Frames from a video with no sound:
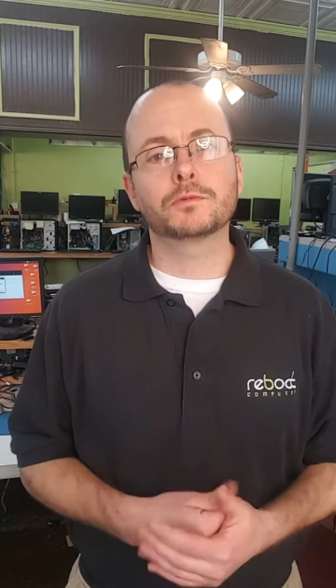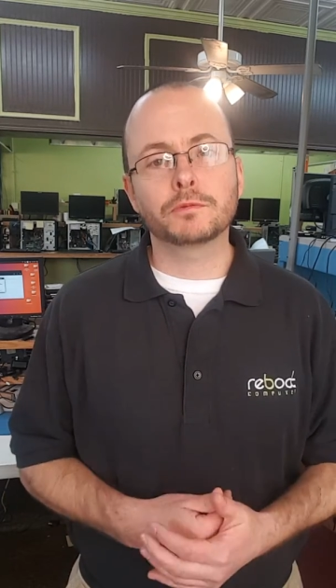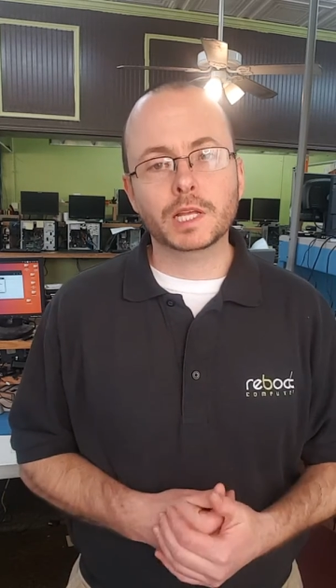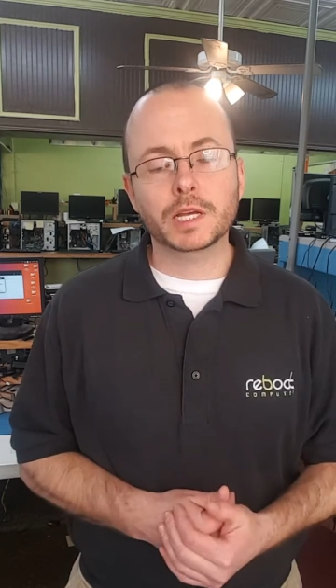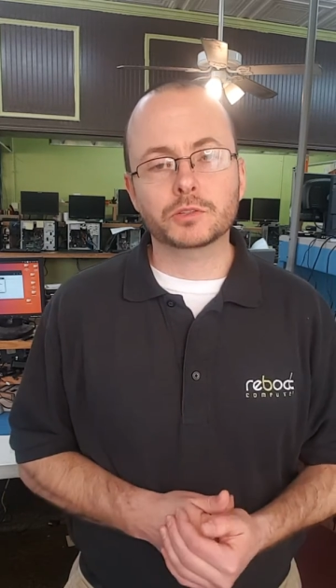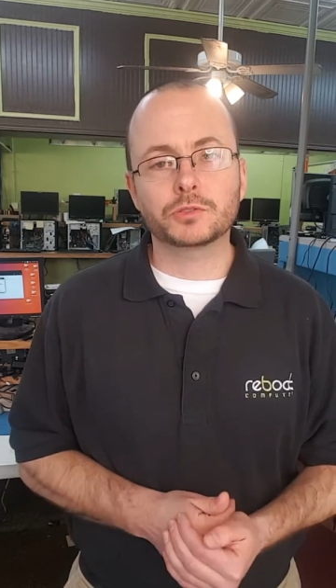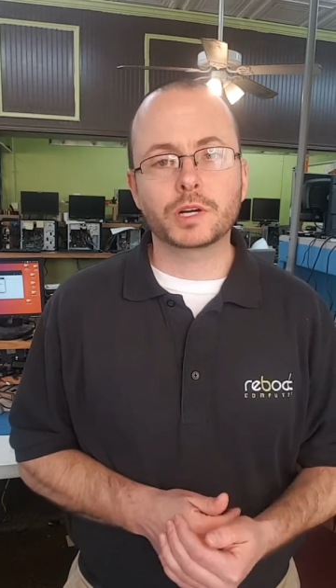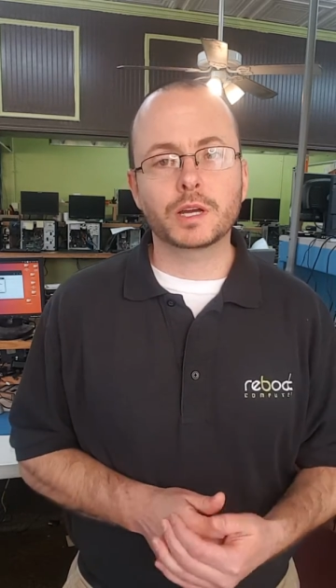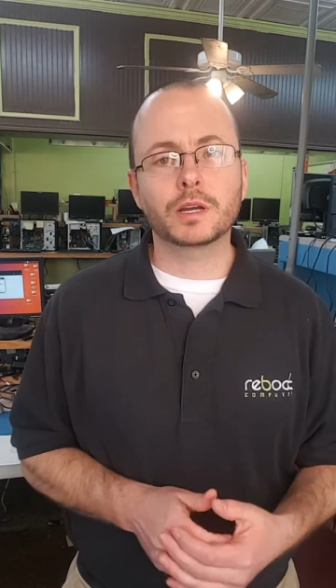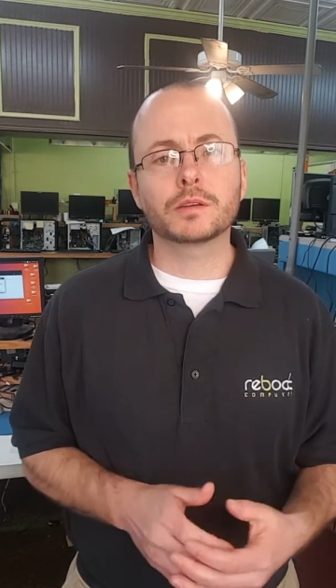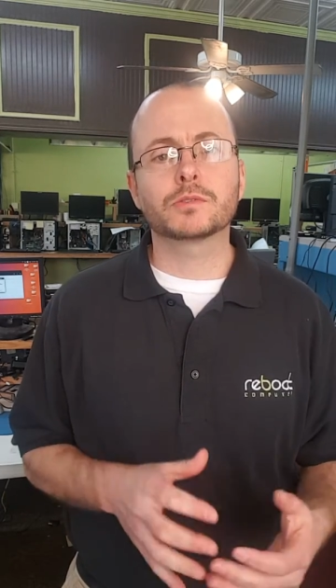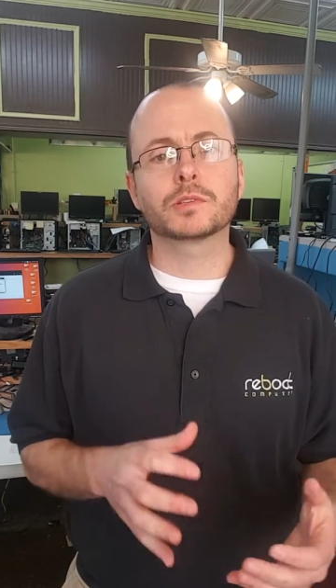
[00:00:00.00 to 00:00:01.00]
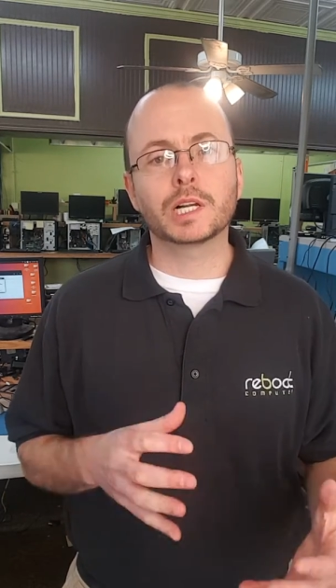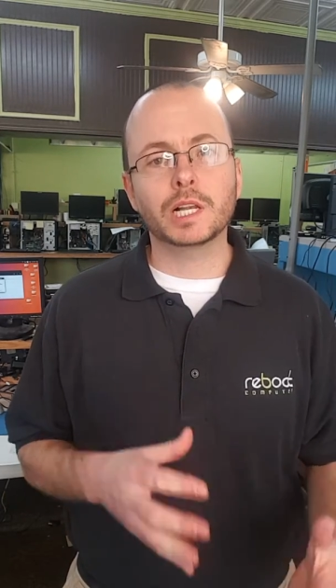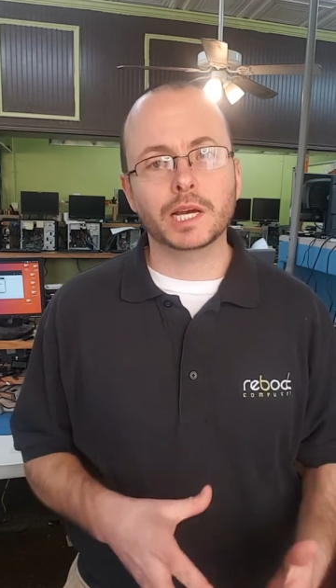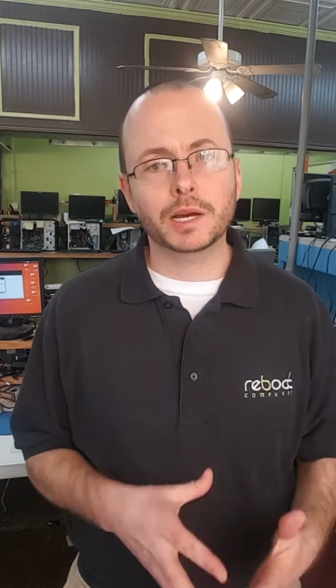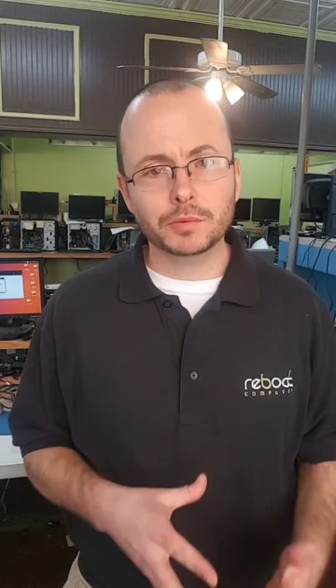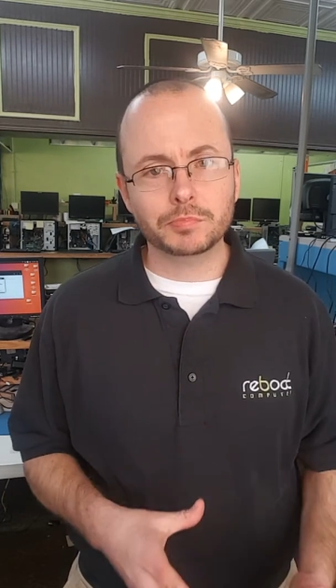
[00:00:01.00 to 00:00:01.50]
flash drives,
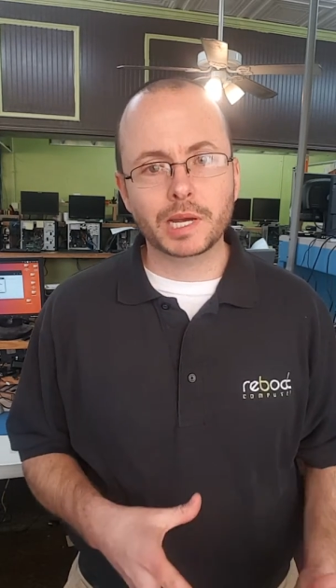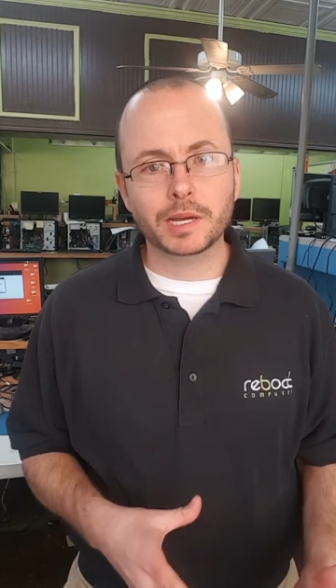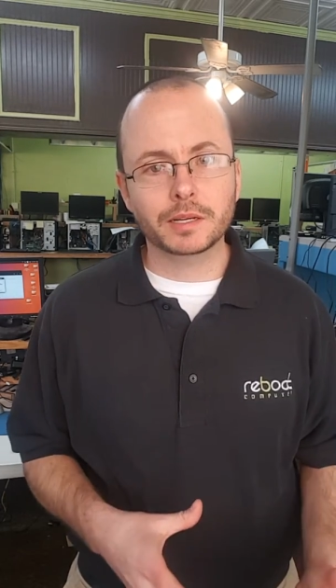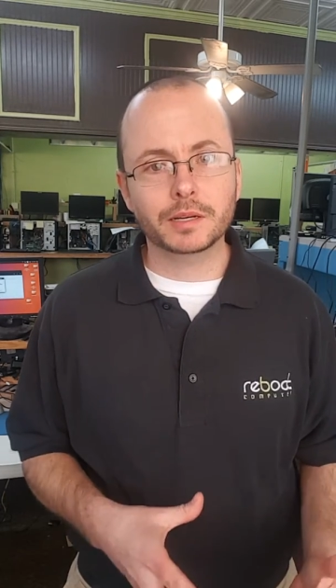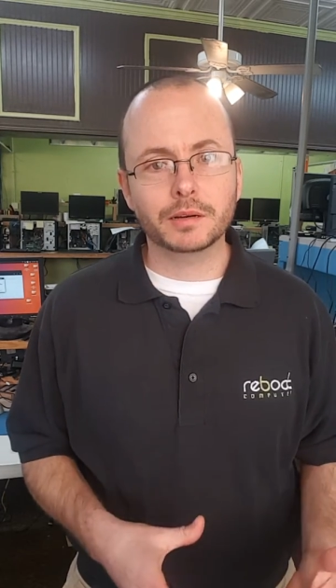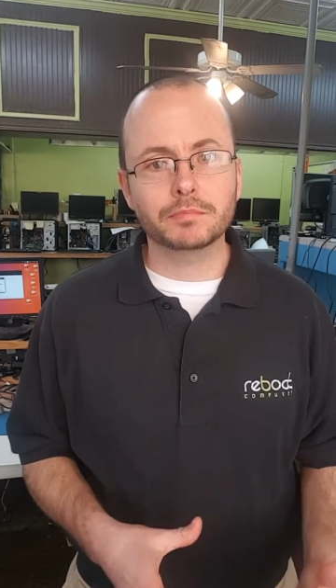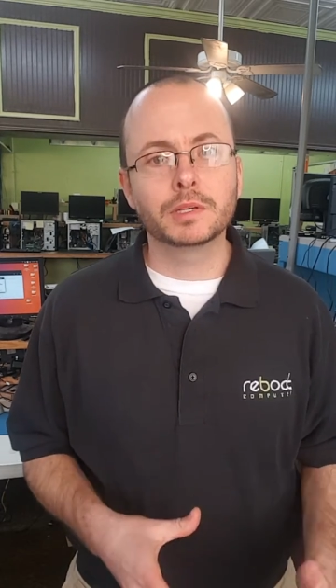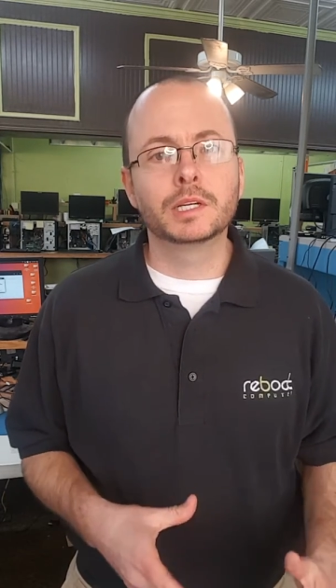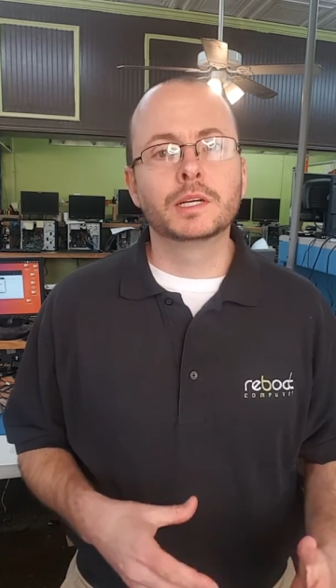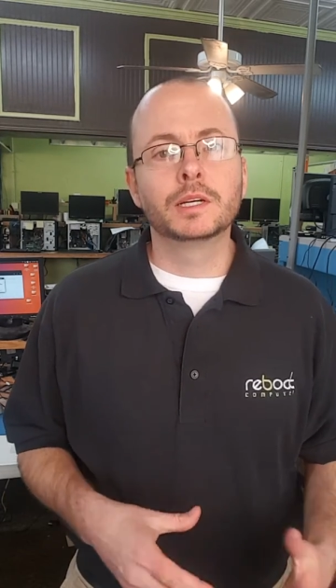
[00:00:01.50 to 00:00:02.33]
cloud backup.